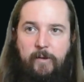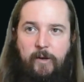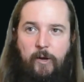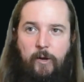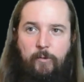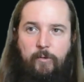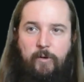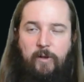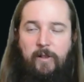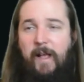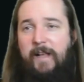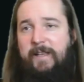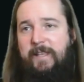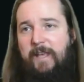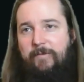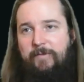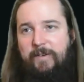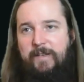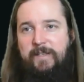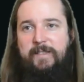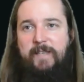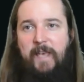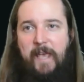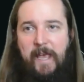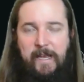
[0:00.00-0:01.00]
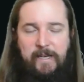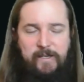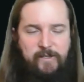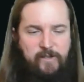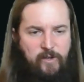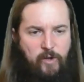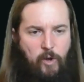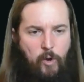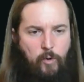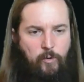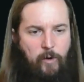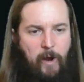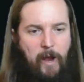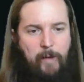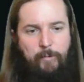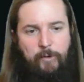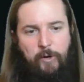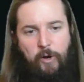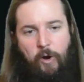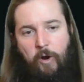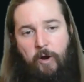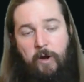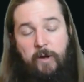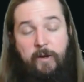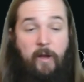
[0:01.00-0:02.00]
collect evidence 8 to go grab a
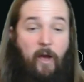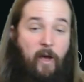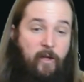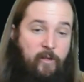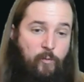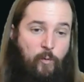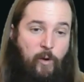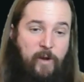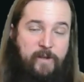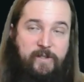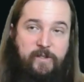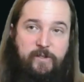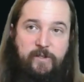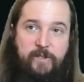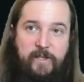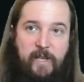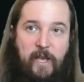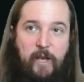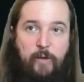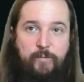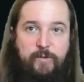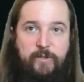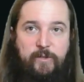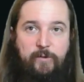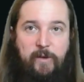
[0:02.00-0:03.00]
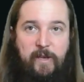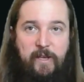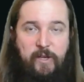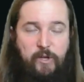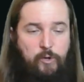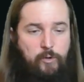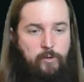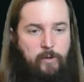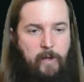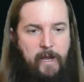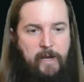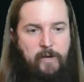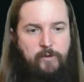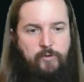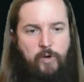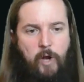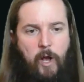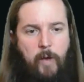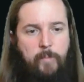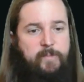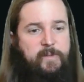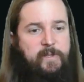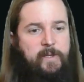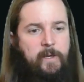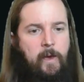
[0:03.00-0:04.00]
card. Otherwise, it just helps you hit your land
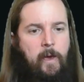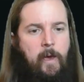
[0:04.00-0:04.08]
drops.